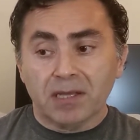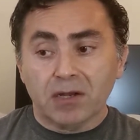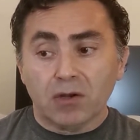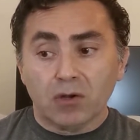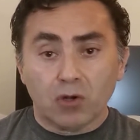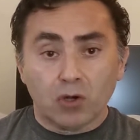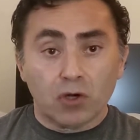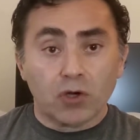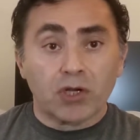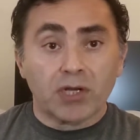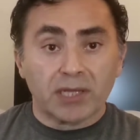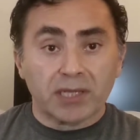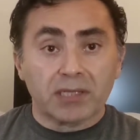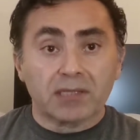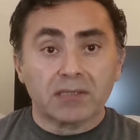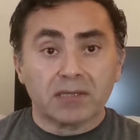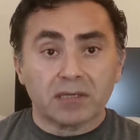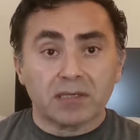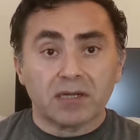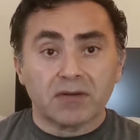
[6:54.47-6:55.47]

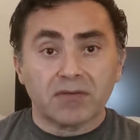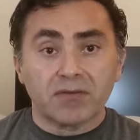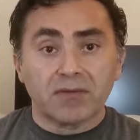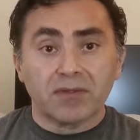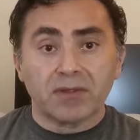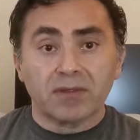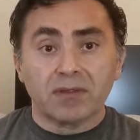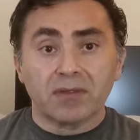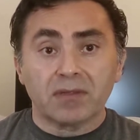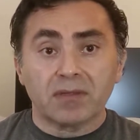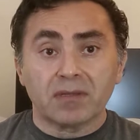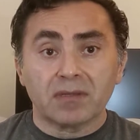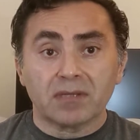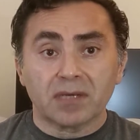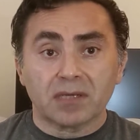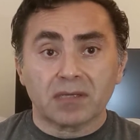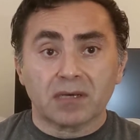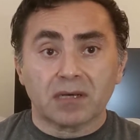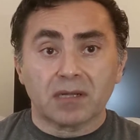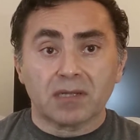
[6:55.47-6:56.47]
learning the different
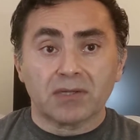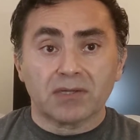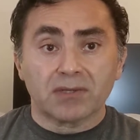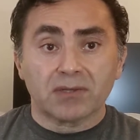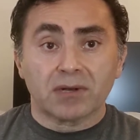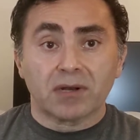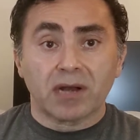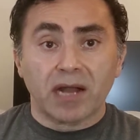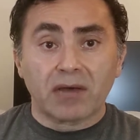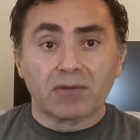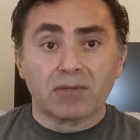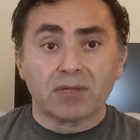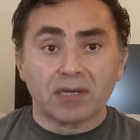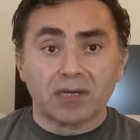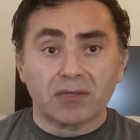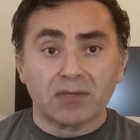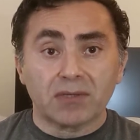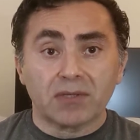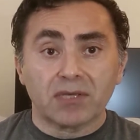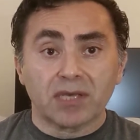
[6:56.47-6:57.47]
technologies that are out
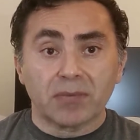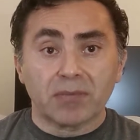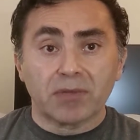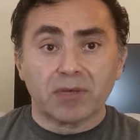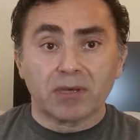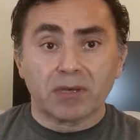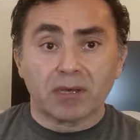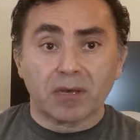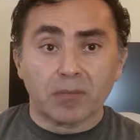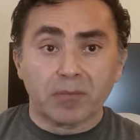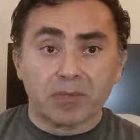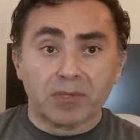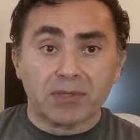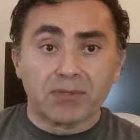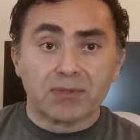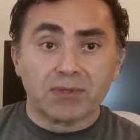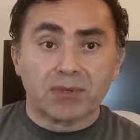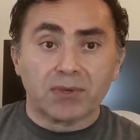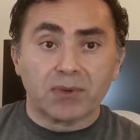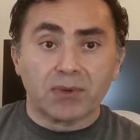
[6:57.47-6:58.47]
there to keep the company
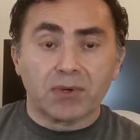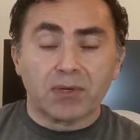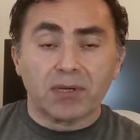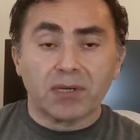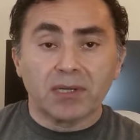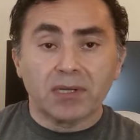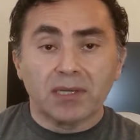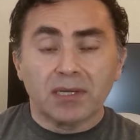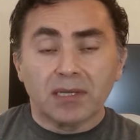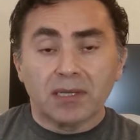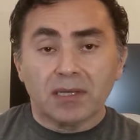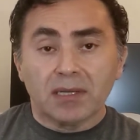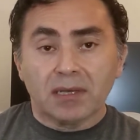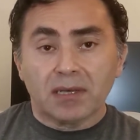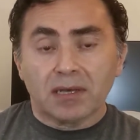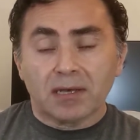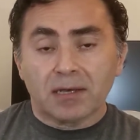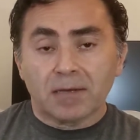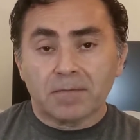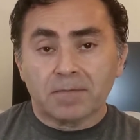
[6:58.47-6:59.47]
secure.
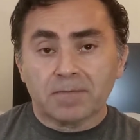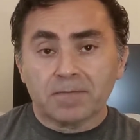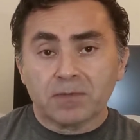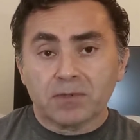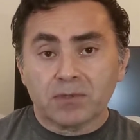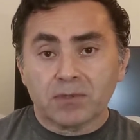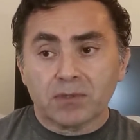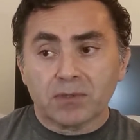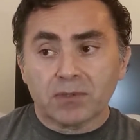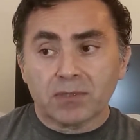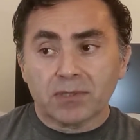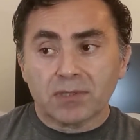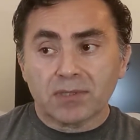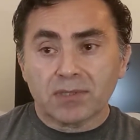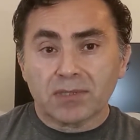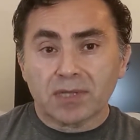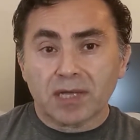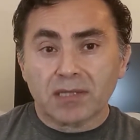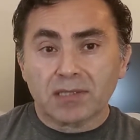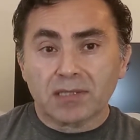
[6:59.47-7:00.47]
So this
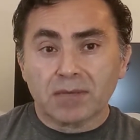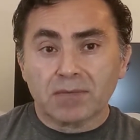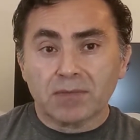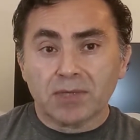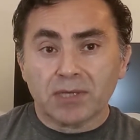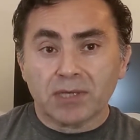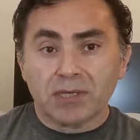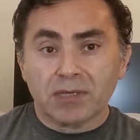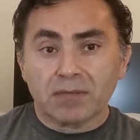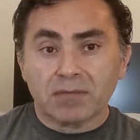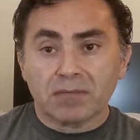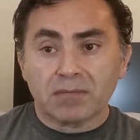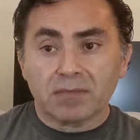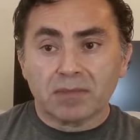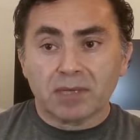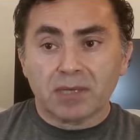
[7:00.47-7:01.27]
is not something,